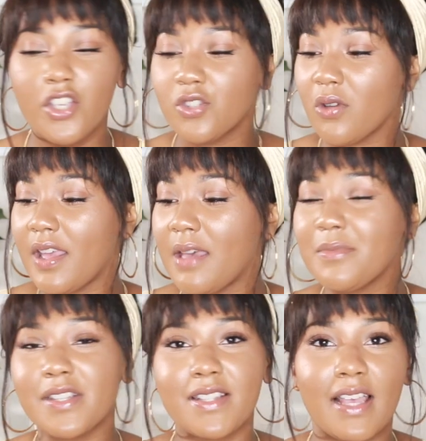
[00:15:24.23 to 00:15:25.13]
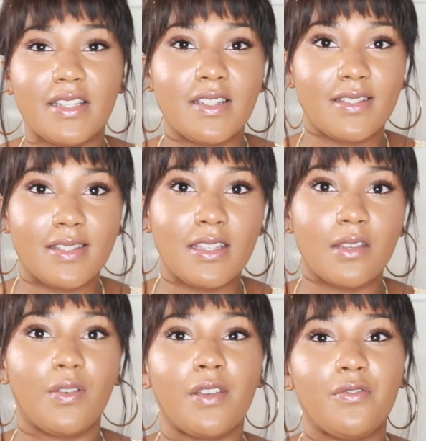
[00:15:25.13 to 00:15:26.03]
So I am excited to see
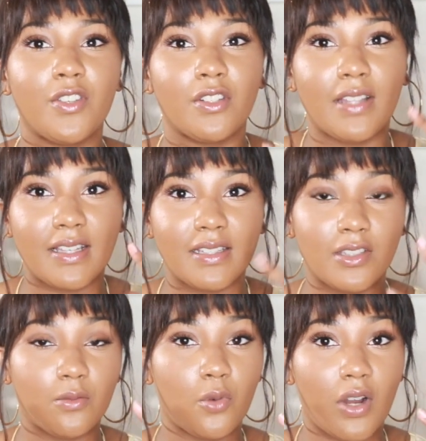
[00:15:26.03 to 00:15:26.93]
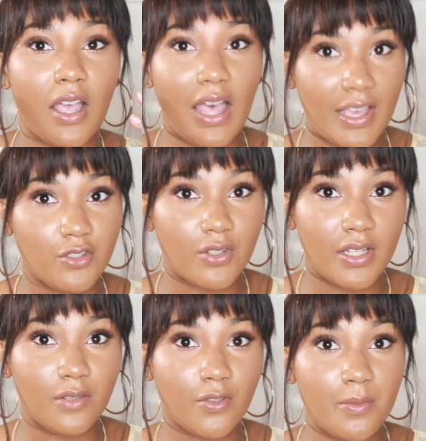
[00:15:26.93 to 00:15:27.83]
if I feel like a little more
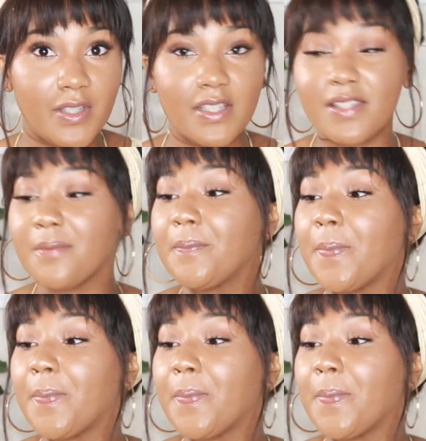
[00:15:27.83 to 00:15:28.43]
hydrated from this.